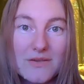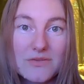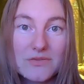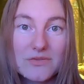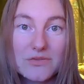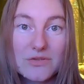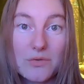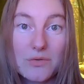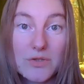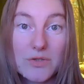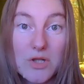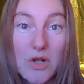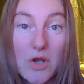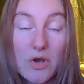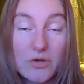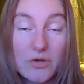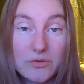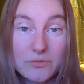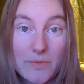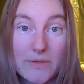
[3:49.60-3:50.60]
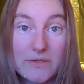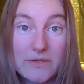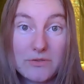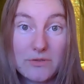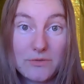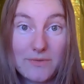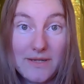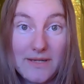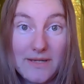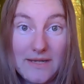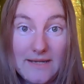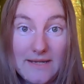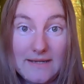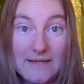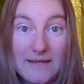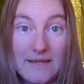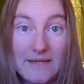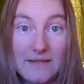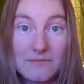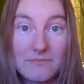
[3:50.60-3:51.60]
So as long as we're doing
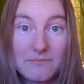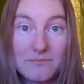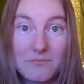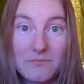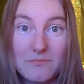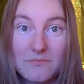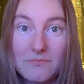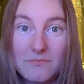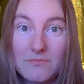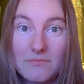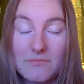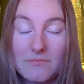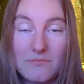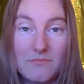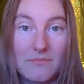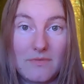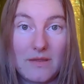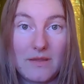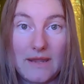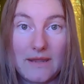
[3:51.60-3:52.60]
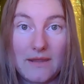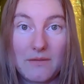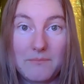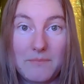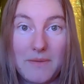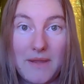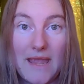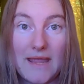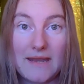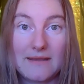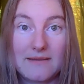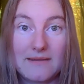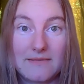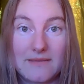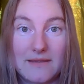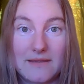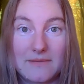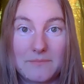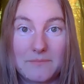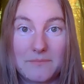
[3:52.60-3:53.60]
healing, it can be
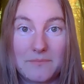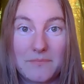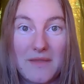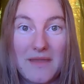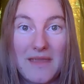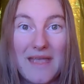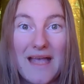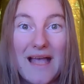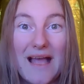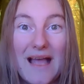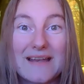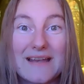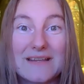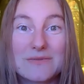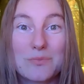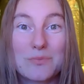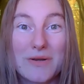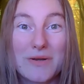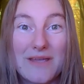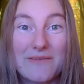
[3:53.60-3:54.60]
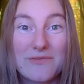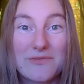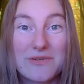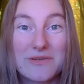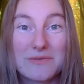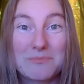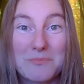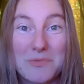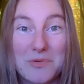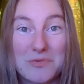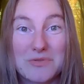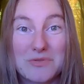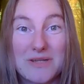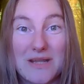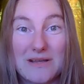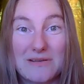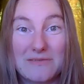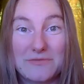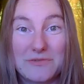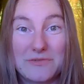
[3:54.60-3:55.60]
anything. And it's whatever is most
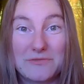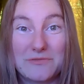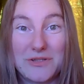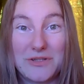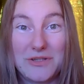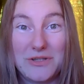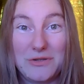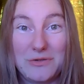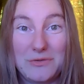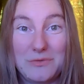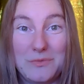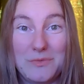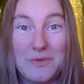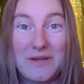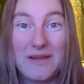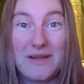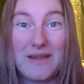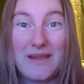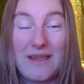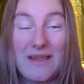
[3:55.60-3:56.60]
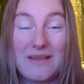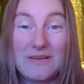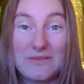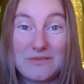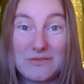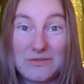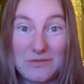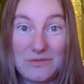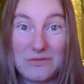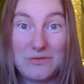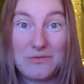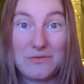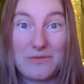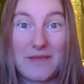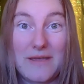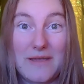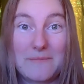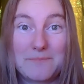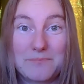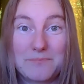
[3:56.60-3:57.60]
helpful for you to do
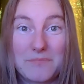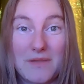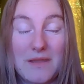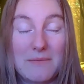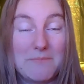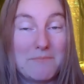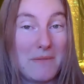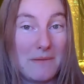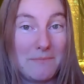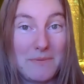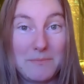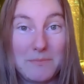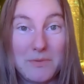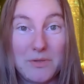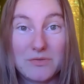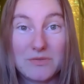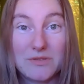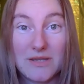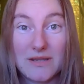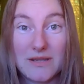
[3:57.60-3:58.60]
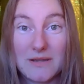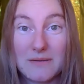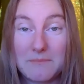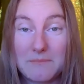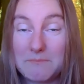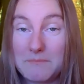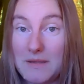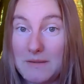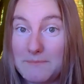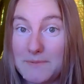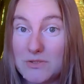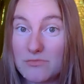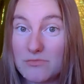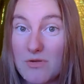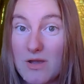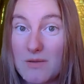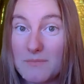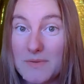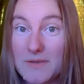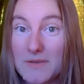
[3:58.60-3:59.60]
that. Maybe music, maybe
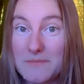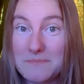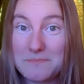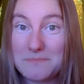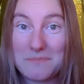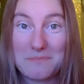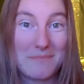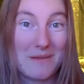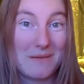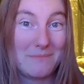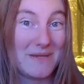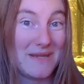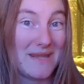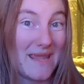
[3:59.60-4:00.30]
drama, maybe